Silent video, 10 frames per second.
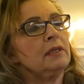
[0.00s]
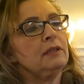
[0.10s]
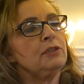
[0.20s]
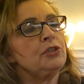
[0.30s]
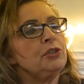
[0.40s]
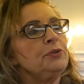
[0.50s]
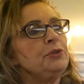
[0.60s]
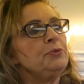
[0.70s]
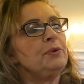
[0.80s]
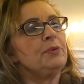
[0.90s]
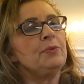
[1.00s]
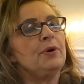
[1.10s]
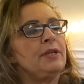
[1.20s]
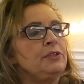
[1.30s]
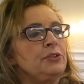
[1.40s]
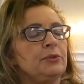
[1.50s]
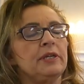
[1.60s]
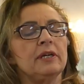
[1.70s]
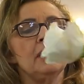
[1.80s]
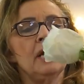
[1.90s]
We'll show you what we want to do
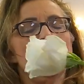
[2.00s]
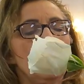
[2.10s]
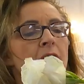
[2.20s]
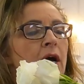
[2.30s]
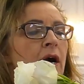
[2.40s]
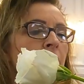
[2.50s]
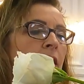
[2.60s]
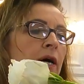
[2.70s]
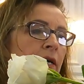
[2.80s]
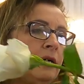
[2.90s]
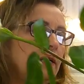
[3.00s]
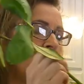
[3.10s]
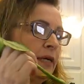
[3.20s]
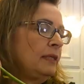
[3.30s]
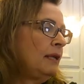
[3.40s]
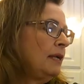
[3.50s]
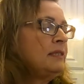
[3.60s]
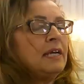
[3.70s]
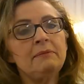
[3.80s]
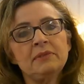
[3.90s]
here. A lot
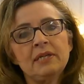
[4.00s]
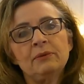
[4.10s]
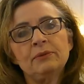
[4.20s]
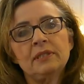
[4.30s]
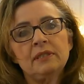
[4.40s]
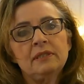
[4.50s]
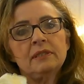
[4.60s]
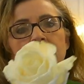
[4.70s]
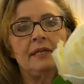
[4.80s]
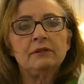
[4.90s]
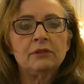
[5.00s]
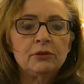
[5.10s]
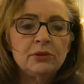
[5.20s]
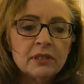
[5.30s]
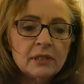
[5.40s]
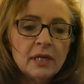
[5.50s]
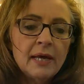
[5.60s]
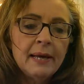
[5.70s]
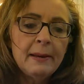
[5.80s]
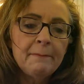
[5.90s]
of times I will see designers who just
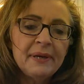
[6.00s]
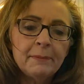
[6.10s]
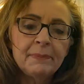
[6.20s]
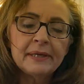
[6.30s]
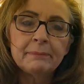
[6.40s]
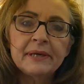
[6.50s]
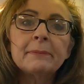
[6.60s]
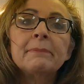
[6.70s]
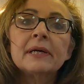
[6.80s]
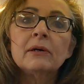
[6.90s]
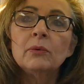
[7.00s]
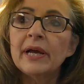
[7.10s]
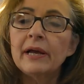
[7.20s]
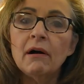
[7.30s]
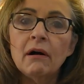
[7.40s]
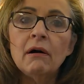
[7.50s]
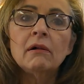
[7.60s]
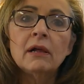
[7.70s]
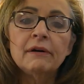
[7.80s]
pick away all